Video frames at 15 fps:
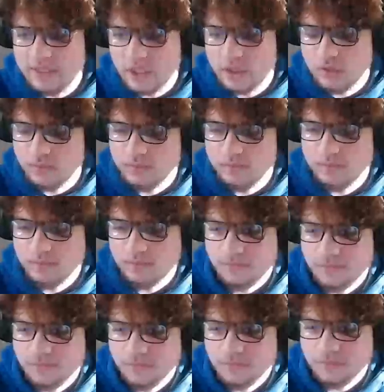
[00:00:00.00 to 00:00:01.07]
position?
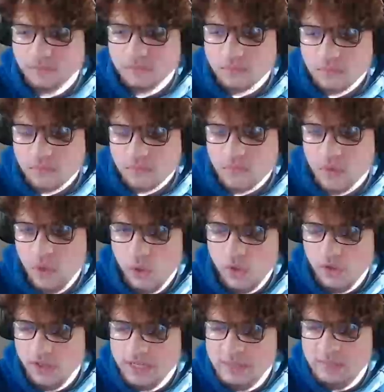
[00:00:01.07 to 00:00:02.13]
Who
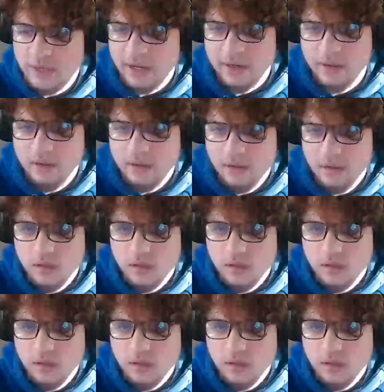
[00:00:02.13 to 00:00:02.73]
do you think is better?